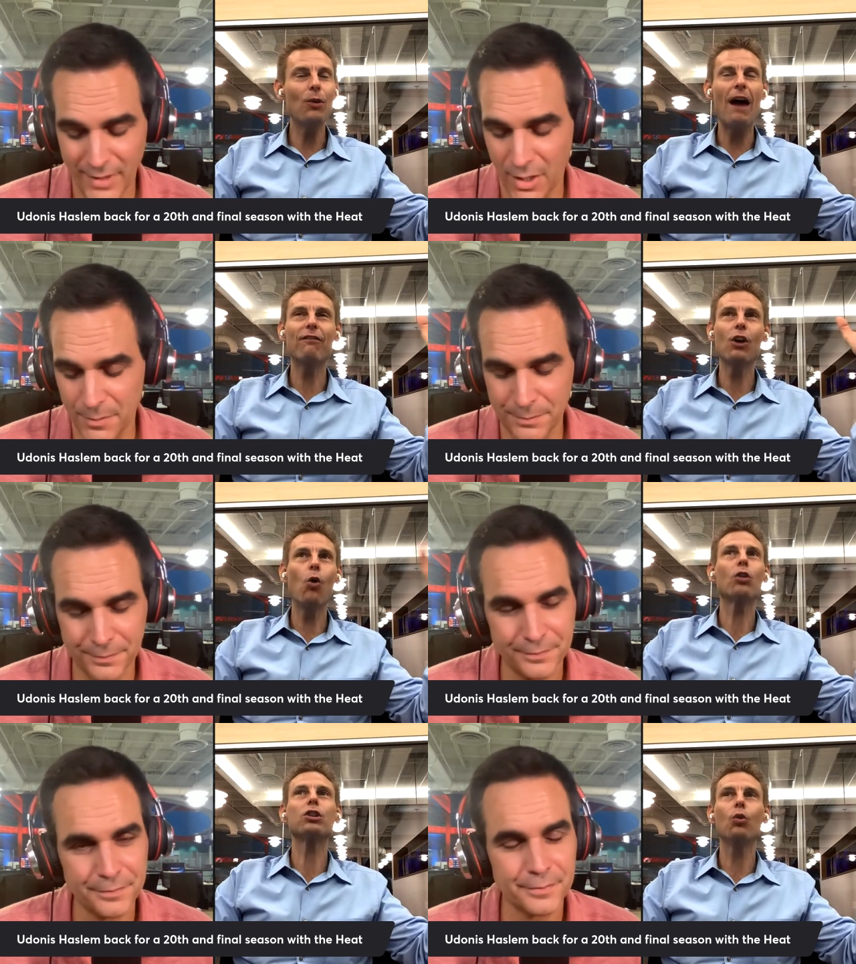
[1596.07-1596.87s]
Speaker 1: have no
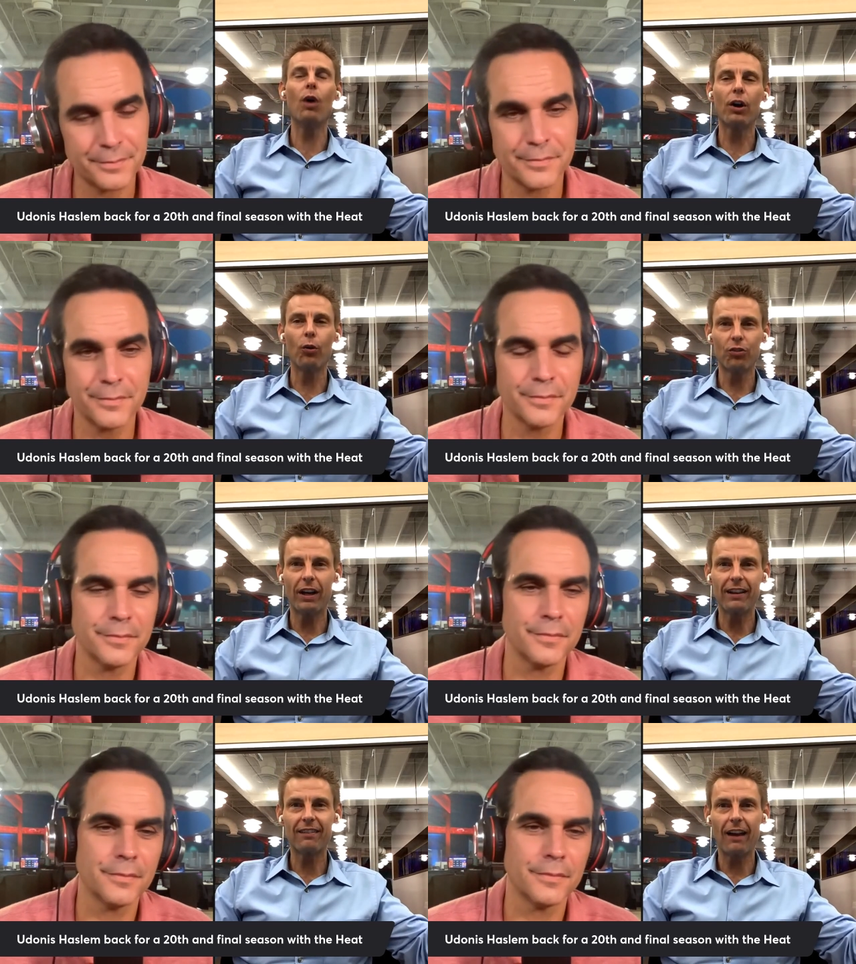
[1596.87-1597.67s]
clue what goes on
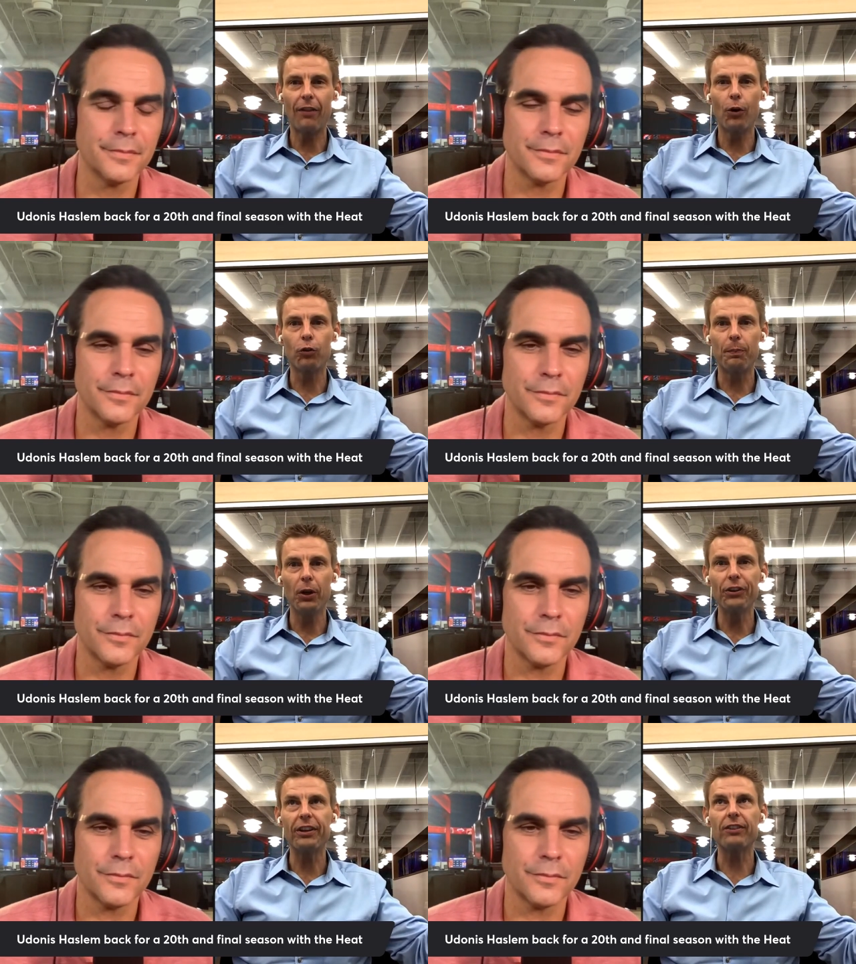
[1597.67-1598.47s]
inside those
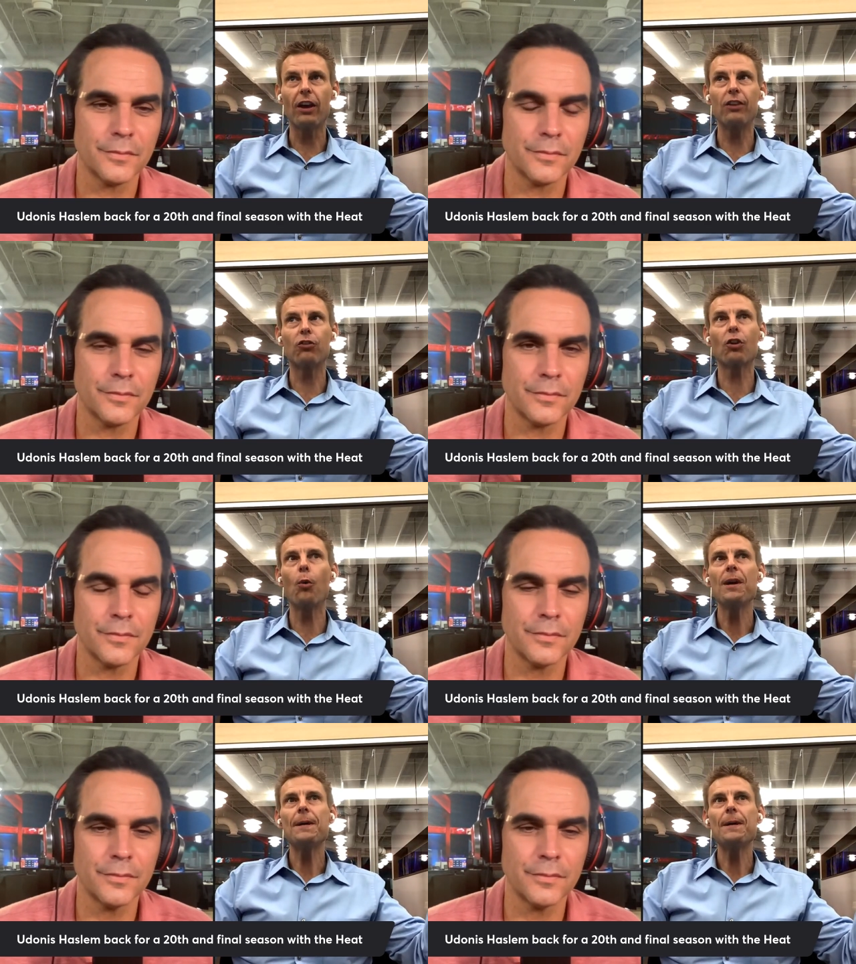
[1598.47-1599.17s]
buildings and so